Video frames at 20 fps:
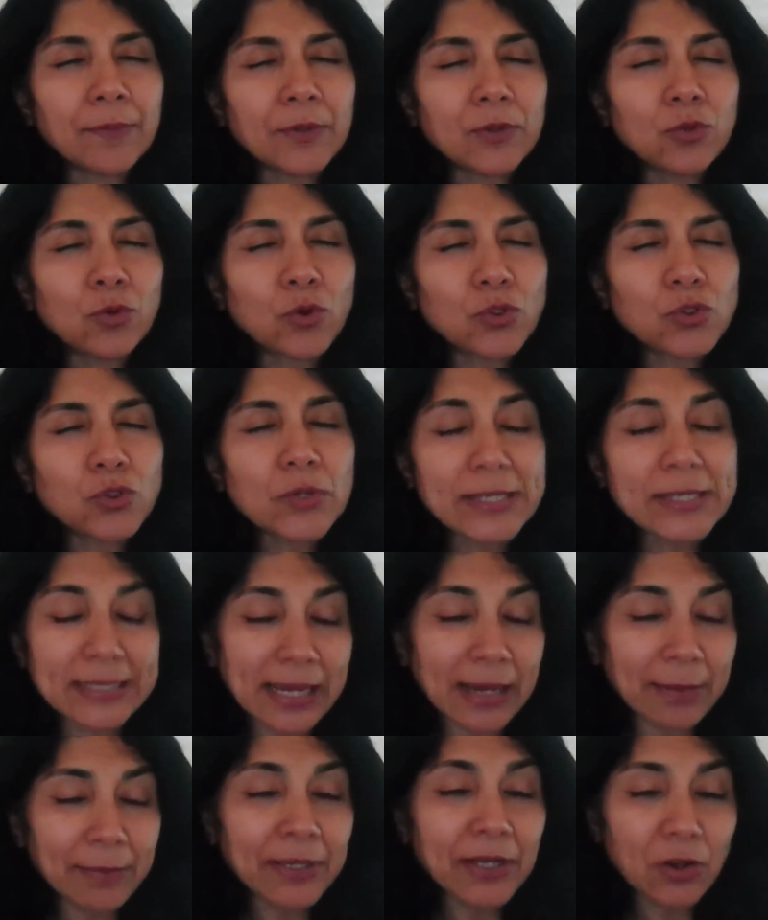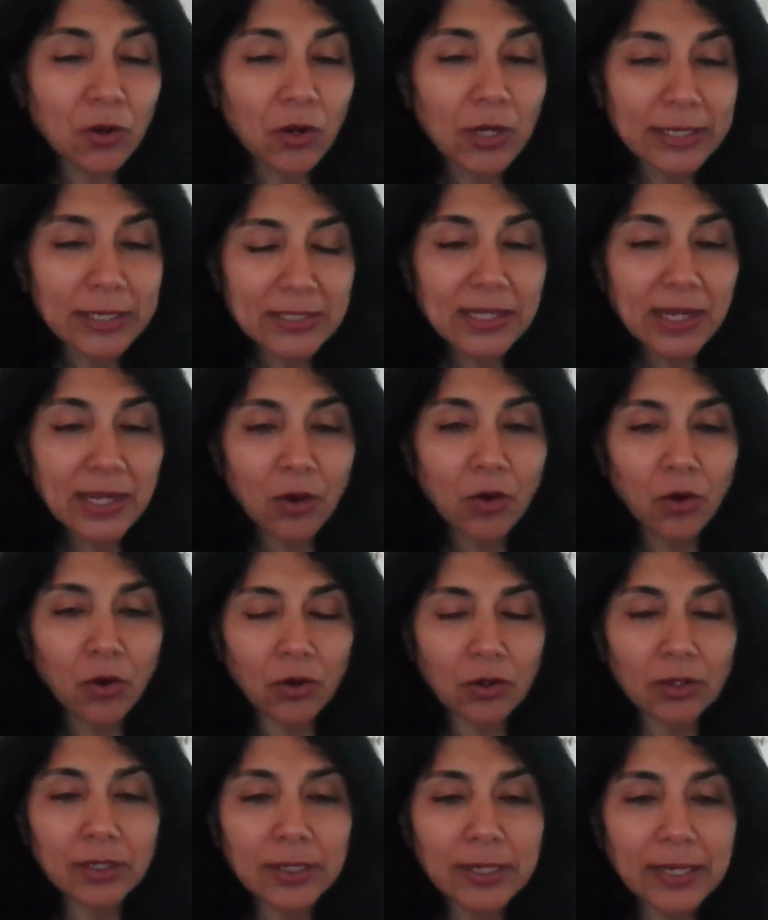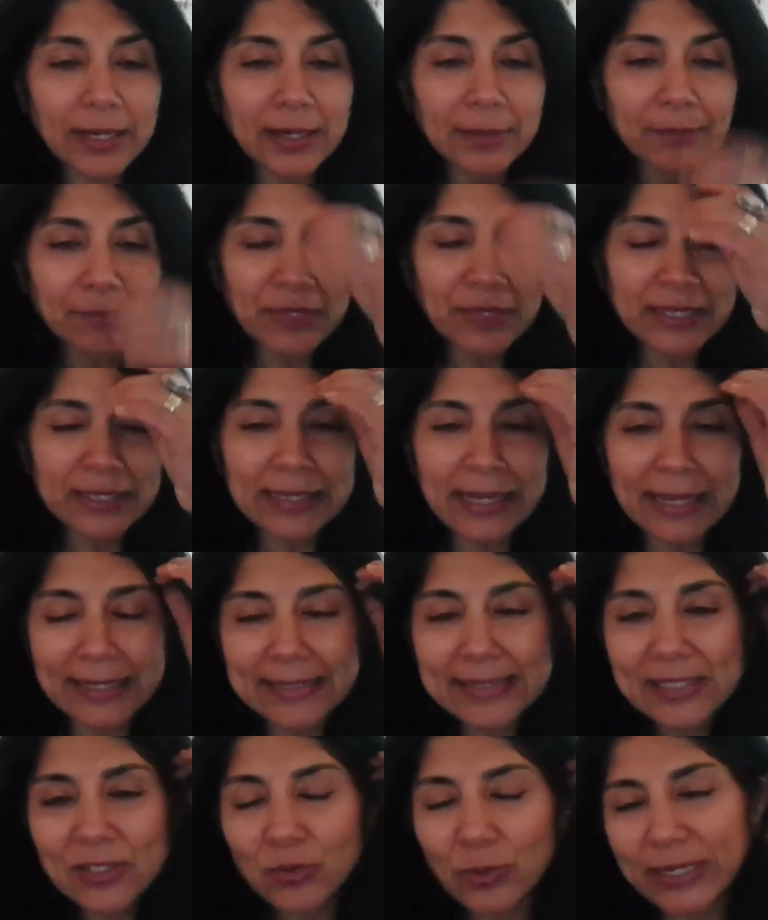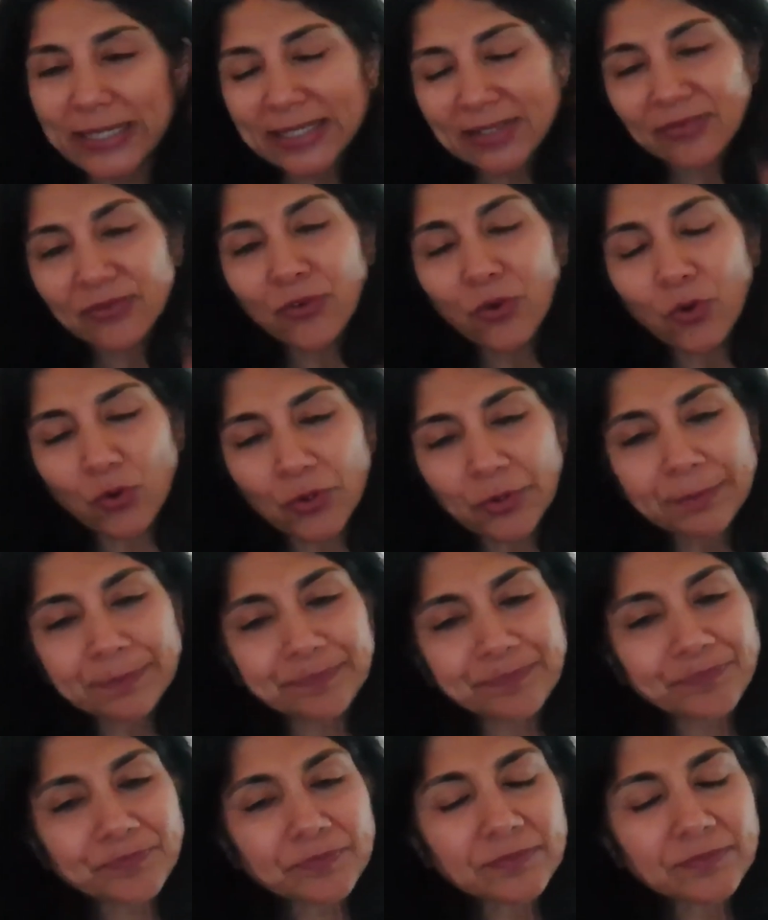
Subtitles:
goes to Islamia College, Lahore, in 1924.